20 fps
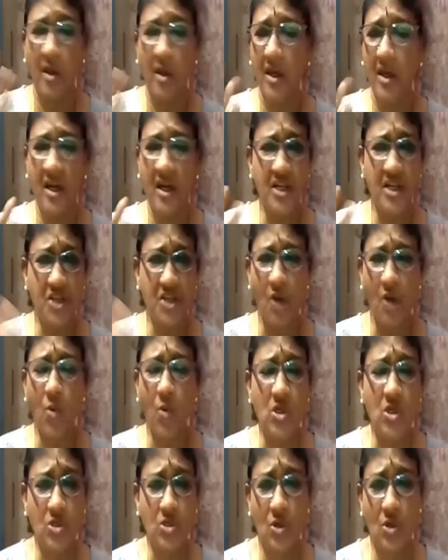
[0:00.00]
Girisha
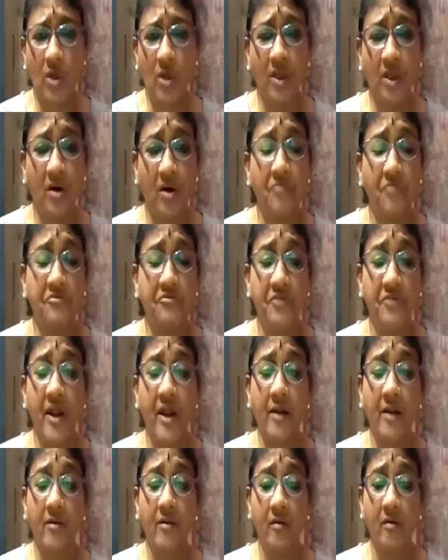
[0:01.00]
was not
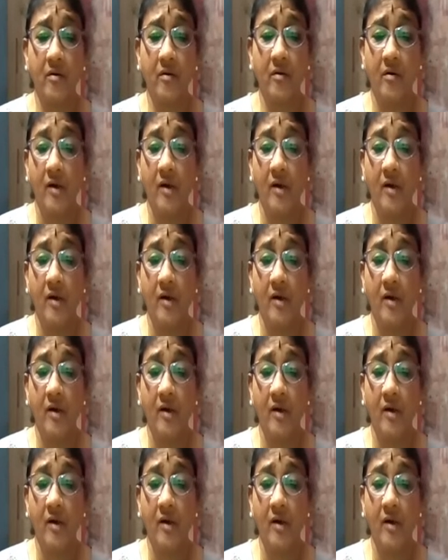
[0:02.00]
afraid.